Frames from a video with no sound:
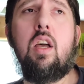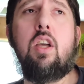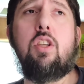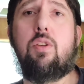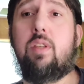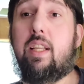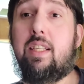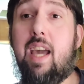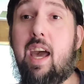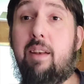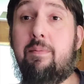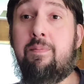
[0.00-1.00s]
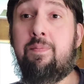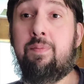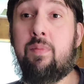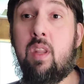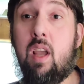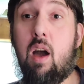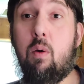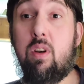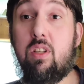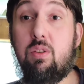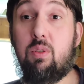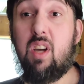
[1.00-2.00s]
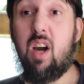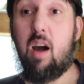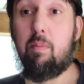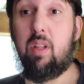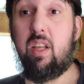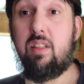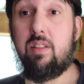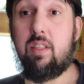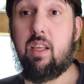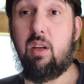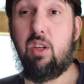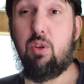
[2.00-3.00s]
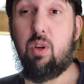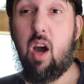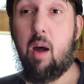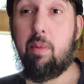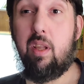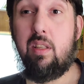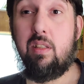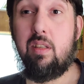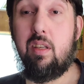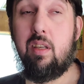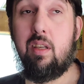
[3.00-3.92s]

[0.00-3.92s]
She's like, Dad, I want to do goblins. Can you do goblins?